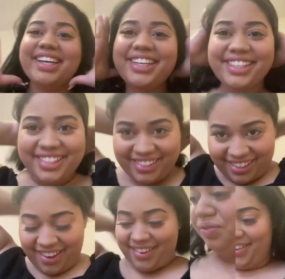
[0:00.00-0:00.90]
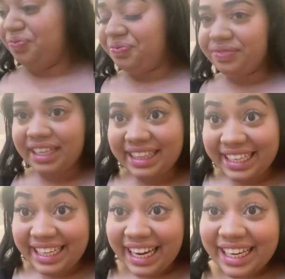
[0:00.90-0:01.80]
So the
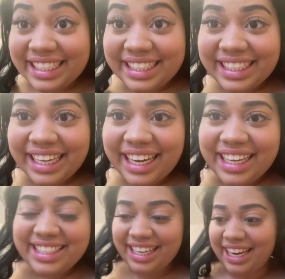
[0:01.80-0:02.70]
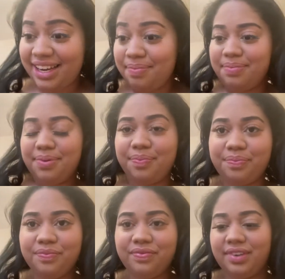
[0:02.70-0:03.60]
next tip,
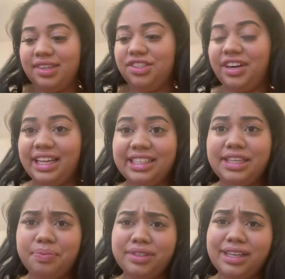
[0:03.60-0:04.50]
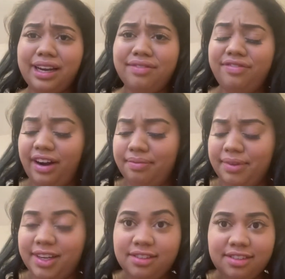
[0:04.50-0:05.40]
sorry, that tip was like 5
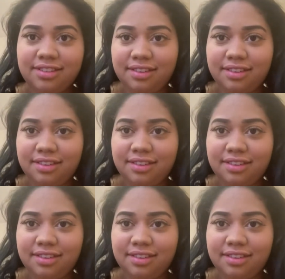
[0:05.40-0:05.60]
minutes.